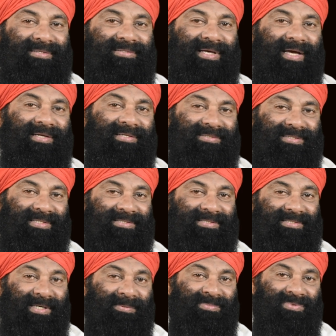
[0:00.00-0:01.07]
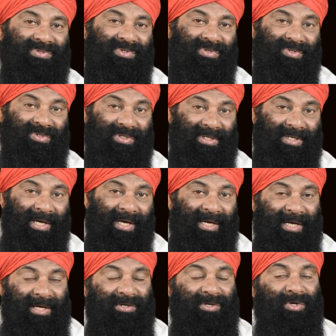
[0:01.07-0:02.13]
there is a samskriti.
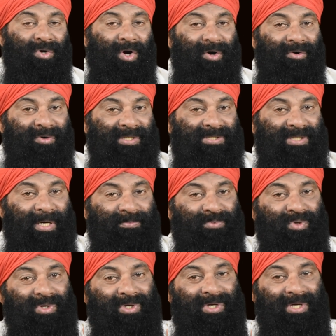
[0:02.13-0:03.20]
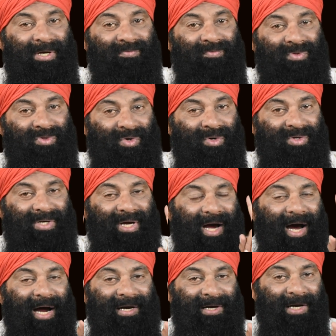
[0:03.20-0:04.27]
It did not reach up to here without
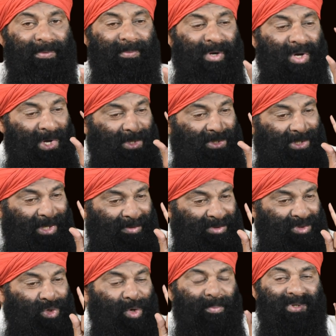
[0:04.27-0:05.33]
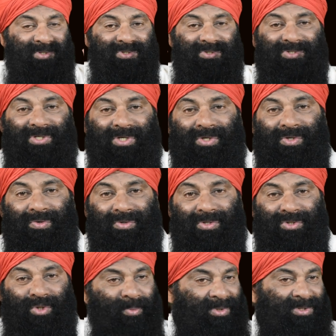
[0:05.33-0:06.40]
hard labor. There was so much of security,
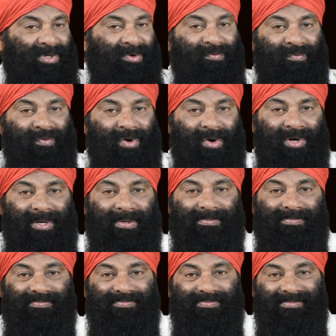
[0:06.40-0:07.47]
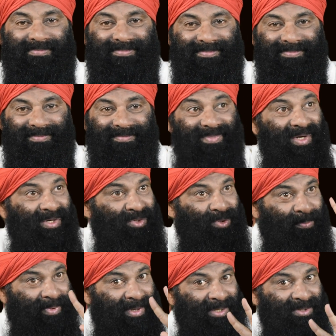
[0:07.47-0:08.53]
so much of food to
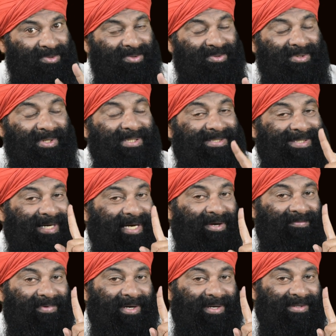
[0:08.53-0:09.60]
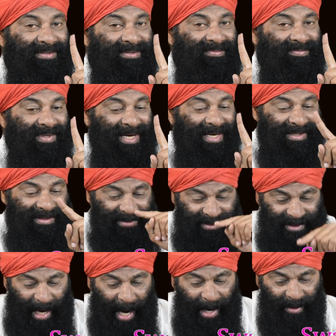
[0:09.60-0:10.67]
bring to this level.
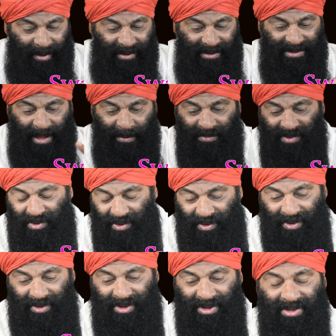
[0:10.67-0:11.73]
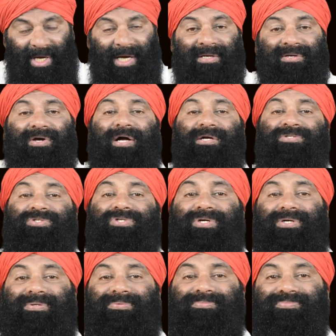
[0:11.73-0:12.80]
That samskriti, that
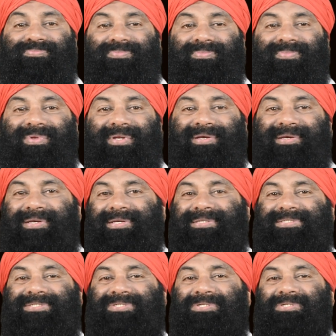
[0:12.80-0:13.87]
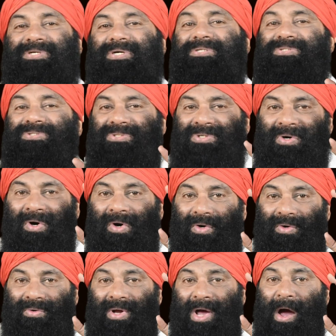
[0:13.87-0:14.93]
culture is your
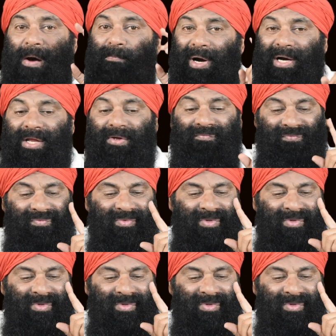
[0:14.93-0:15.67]
throne. But if